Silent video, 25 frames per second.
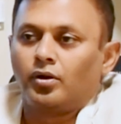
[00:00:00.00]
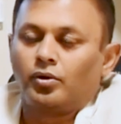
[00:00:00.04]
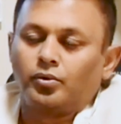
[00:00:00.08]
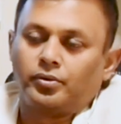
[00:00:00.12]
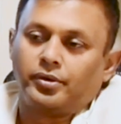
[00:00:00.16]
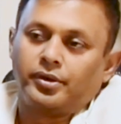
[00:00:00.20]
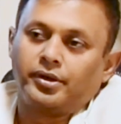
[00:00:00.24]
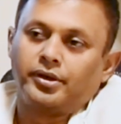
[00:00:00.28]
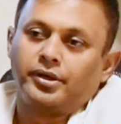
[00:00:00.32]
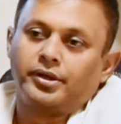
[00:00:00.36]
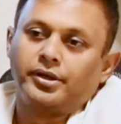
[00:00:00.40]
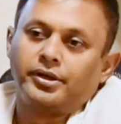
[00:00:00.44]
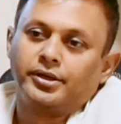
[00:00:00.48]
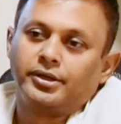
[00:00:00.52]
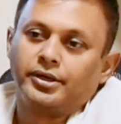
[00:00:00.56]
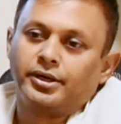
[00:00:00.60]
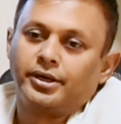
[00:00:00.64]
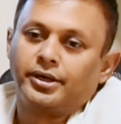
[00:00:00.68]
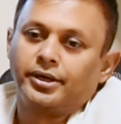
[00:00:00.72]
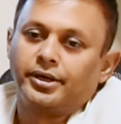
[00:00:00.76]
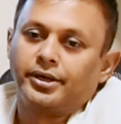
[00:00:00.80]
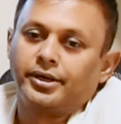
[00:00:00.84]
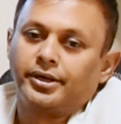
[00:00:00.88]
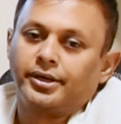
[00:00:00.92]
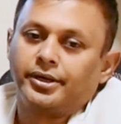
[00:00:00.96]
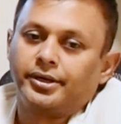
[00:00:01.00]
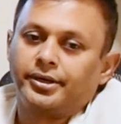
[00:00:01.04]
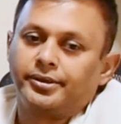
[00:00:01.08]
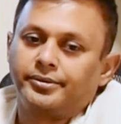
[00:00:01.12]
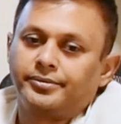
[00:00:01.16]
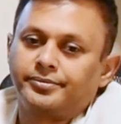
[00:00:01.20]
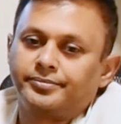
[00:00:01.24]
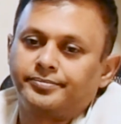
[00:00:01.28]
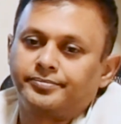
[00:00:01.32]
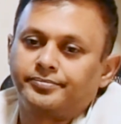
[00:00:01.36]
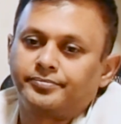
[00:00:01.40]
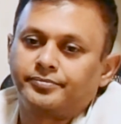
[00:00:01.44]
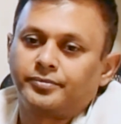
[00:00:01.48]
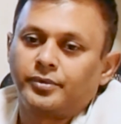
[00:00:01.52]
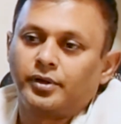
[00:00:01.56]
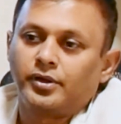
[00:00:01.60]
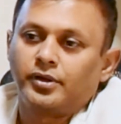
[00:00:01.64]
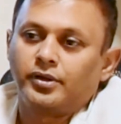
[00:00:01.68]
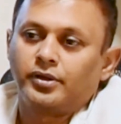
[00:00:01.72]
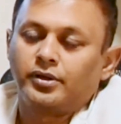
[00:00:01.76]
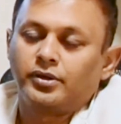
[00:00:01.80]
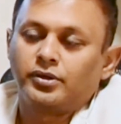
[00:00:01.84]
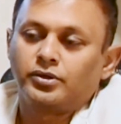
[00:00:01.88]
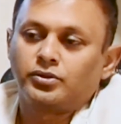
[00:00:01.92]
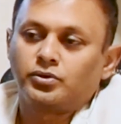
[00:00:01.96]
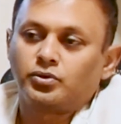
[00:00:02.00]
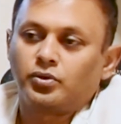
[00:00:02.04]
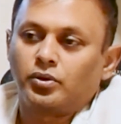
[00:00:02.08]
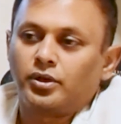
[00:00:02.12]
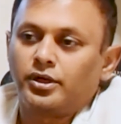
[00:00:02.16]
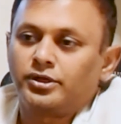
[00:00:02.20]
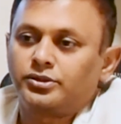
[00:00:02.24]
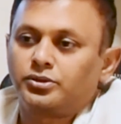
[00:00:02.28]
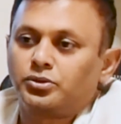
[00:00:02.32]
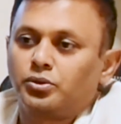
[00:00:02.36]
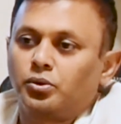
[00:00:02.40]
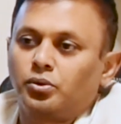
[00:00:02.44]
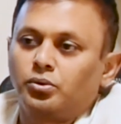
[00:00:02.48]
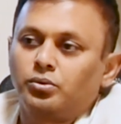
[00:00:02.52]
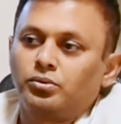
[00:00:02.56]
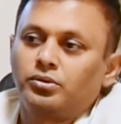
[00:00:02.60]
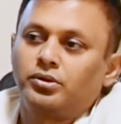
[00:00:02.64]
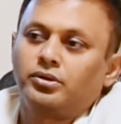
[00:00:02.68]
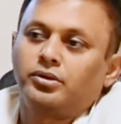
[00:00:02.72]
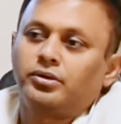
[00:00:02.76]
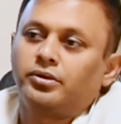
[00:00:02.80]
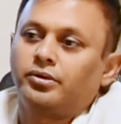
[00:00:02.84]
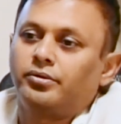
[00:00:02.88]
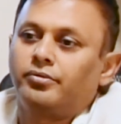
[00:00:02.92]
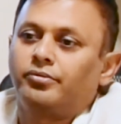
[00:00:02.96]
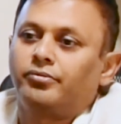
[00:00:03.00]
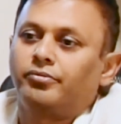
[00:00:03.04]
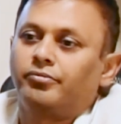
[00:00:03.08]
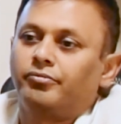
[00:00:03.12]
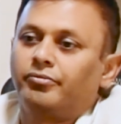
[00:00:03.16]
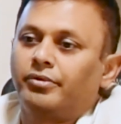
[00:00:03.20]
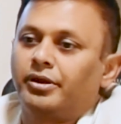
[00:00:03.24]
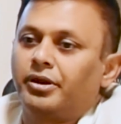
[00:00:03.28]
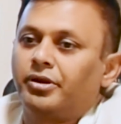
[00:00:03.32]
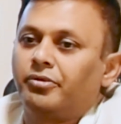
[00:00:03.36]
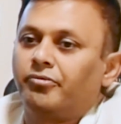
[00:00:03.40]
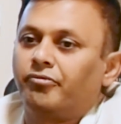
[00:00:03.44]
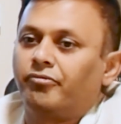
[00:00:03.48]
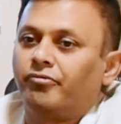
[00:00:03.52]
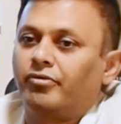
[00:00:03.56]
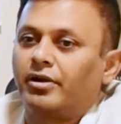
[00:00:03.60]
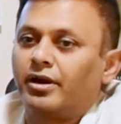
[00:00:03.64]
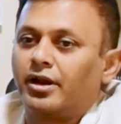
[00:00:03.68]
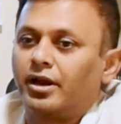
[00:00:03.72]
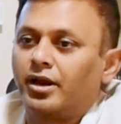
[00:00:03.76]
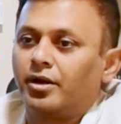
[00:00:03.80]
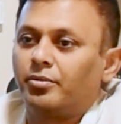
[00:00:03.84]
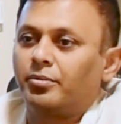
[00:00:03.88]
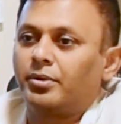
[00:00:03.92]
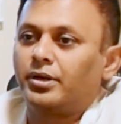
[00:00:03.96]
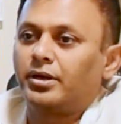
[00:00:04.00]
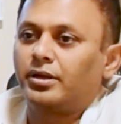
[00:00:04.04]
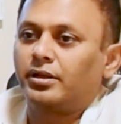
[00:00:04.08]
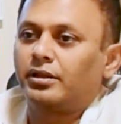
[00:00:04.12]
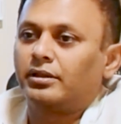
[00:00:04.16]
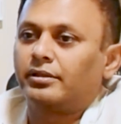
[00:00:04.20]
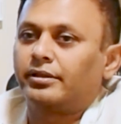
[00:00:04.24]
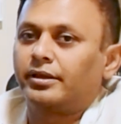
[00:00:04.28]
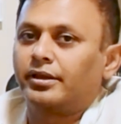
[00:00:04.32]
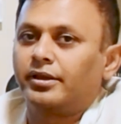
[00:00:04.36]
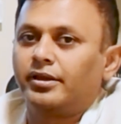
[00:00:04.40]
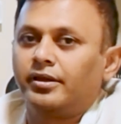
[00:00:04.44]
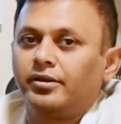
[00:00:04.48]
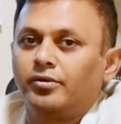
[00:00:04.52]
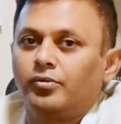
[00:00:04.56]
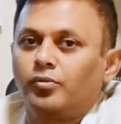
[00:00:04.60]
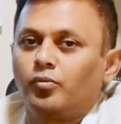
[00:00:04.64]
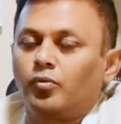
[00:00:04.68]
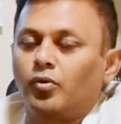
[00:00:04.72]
Okay, so let's go to the very fundamental thing.